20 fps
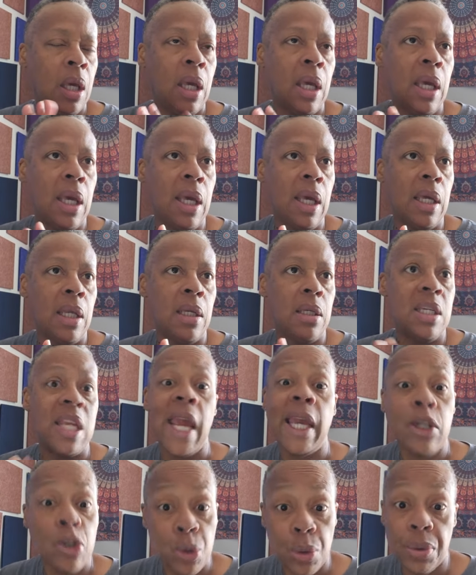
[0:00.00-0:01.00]
and
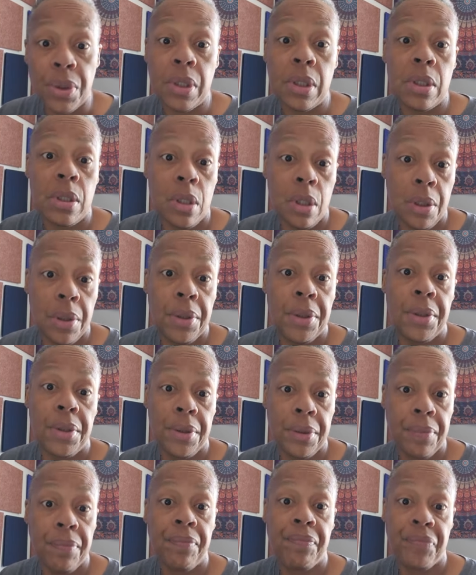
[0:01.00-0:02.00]
dangerous.
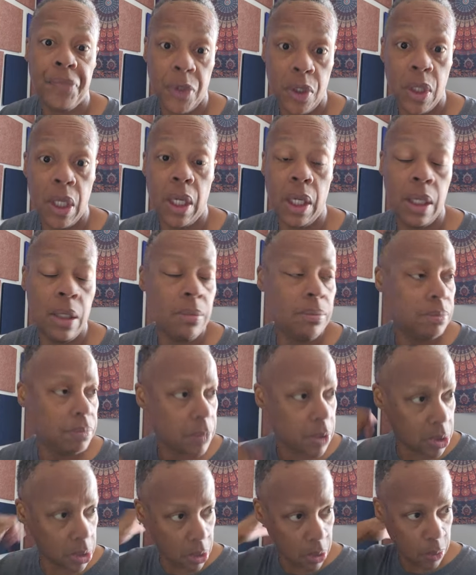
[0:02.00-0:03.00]
Okay,
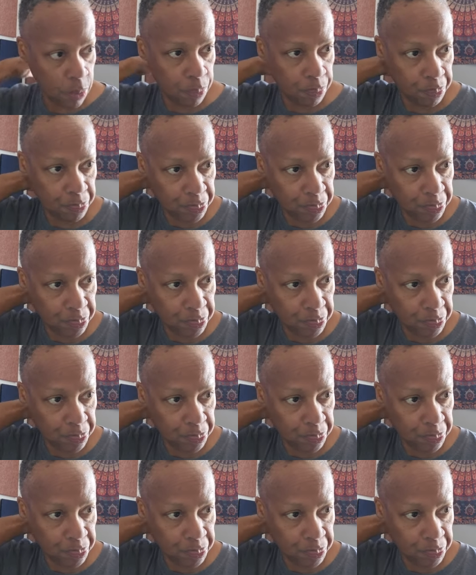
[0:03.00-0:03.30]
so,